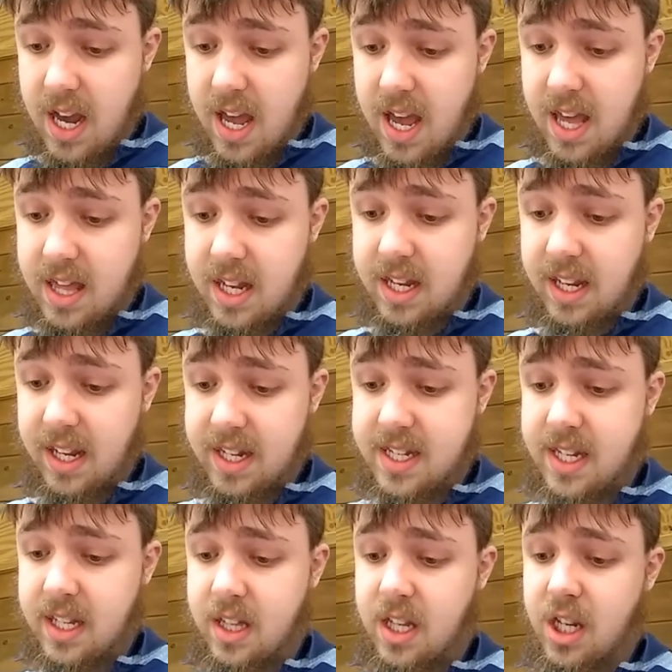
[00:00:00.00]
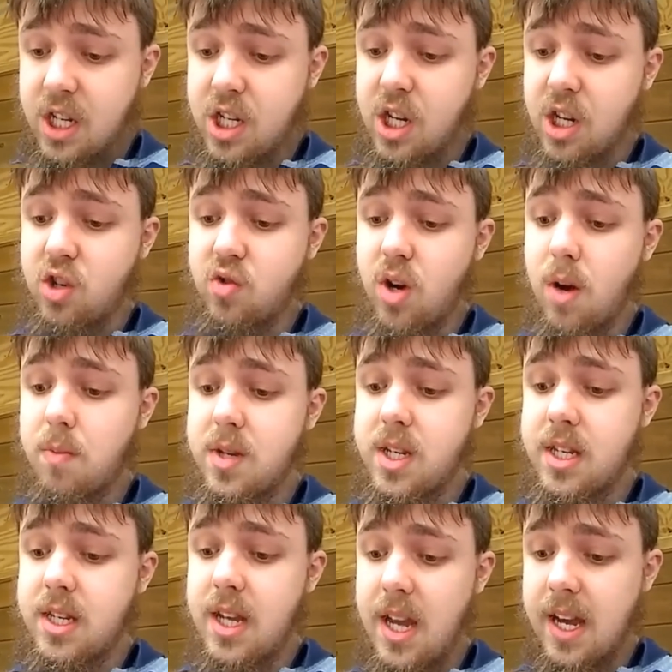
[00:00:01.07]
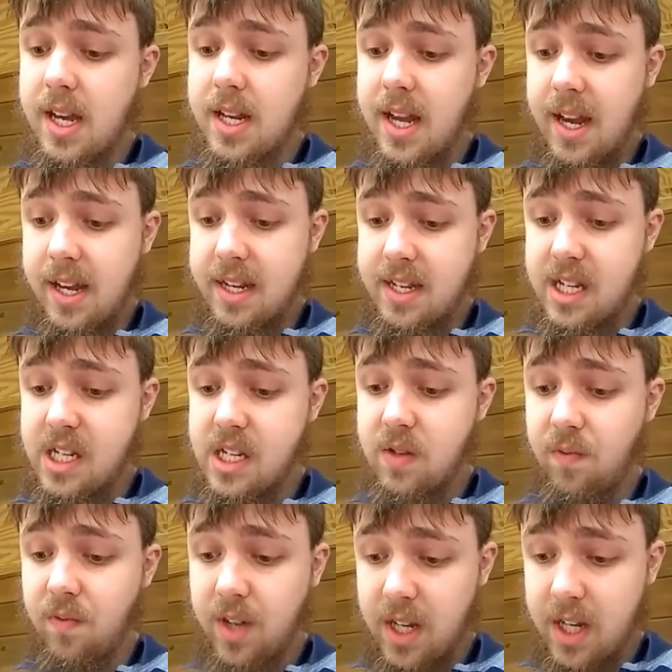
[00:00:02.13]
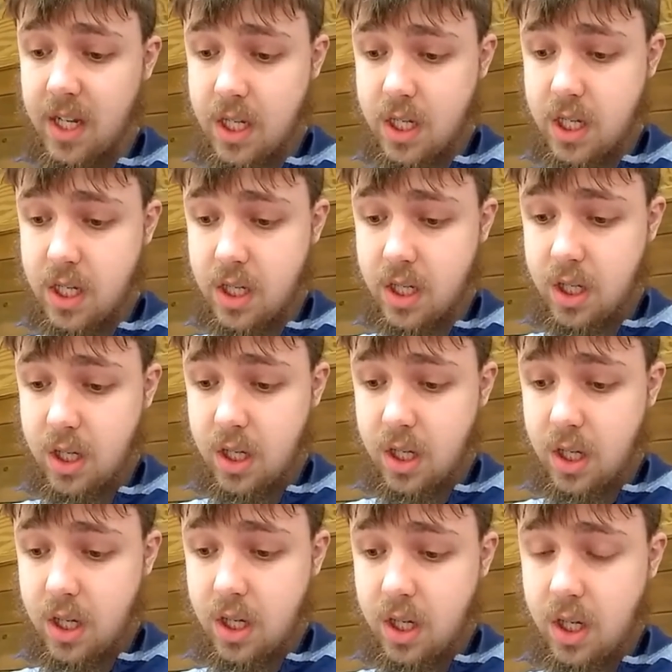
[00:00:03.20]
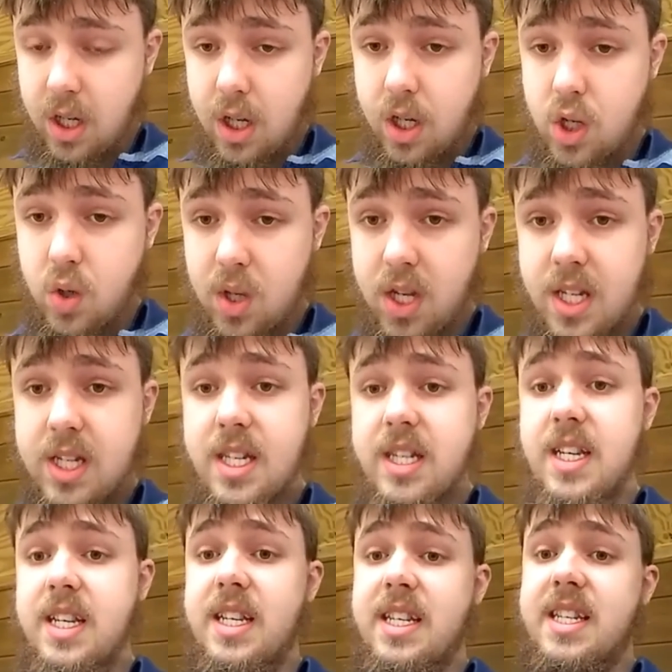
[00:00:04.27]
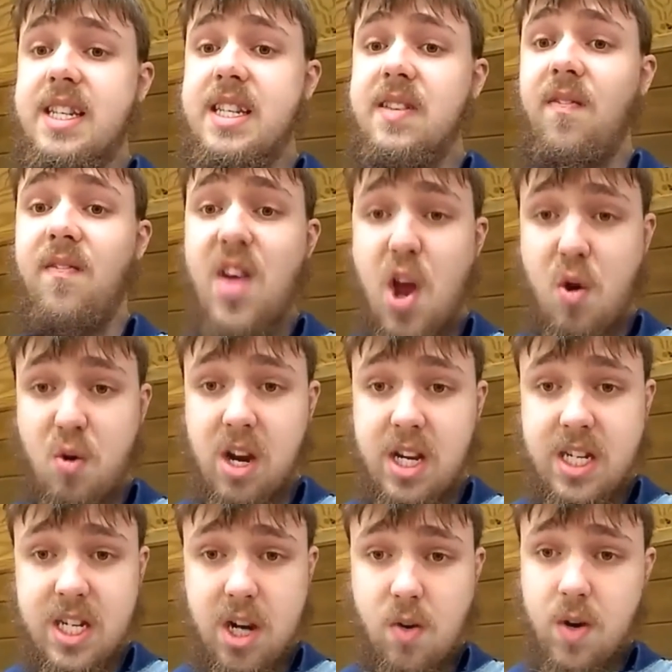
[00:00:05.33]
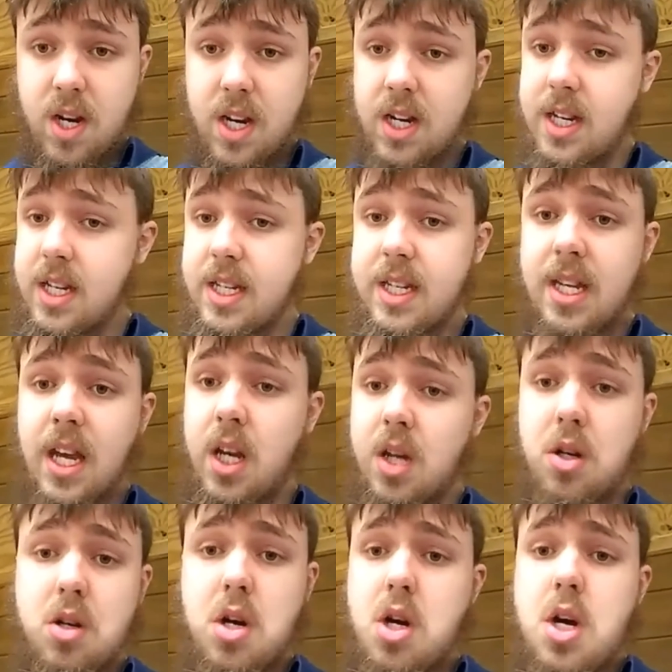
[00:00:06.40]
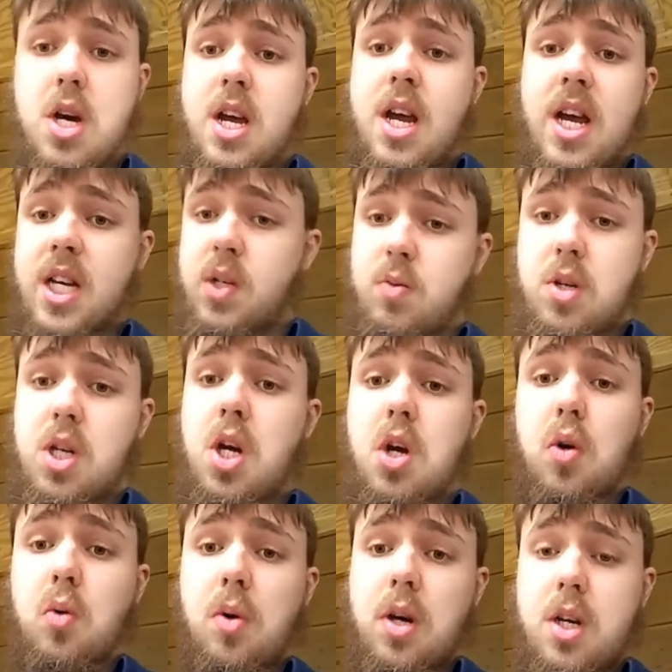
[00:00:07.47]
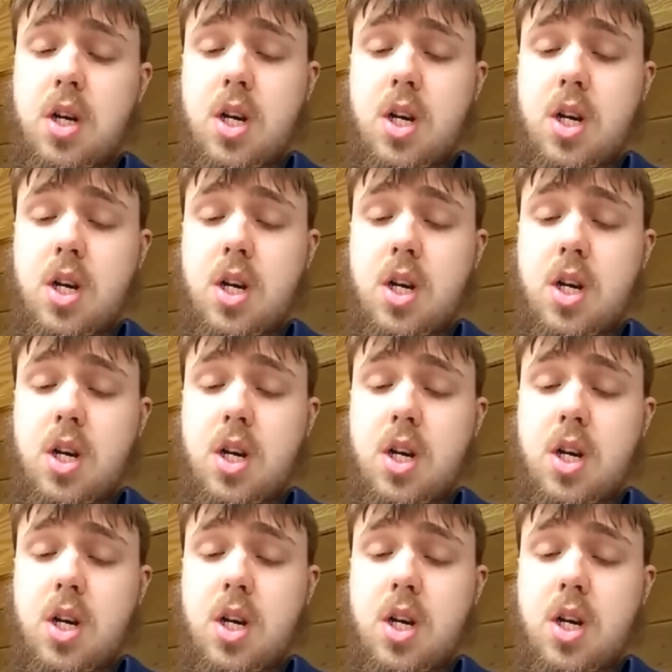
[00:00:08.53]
And then instantly she dropped dead at his feet. So this is very serious, and as we know,